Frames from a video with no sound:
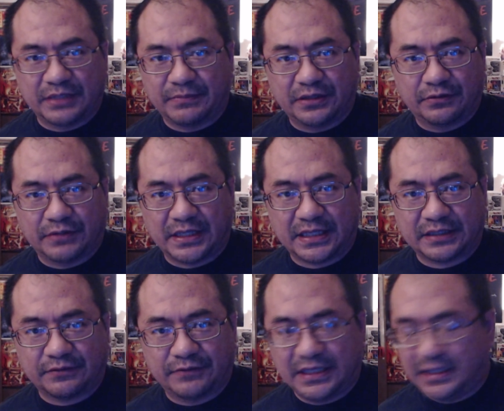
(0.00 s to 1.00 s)
played by Noah
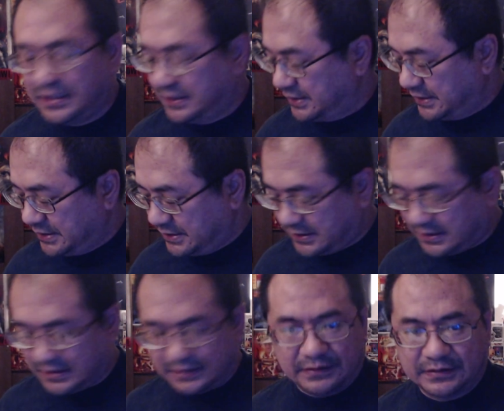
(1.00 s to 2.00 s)
Hathaway.
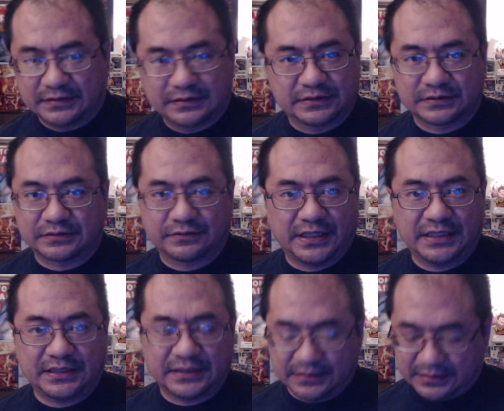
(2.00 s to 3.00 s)
He's
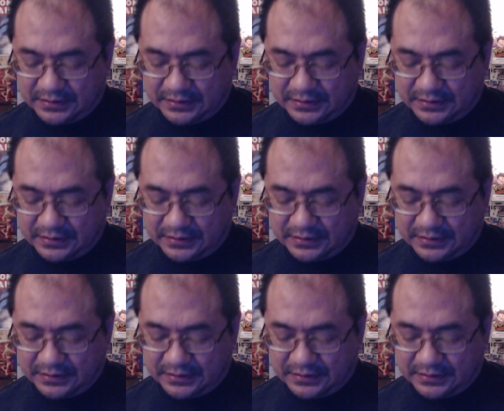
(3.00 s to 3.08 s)
great.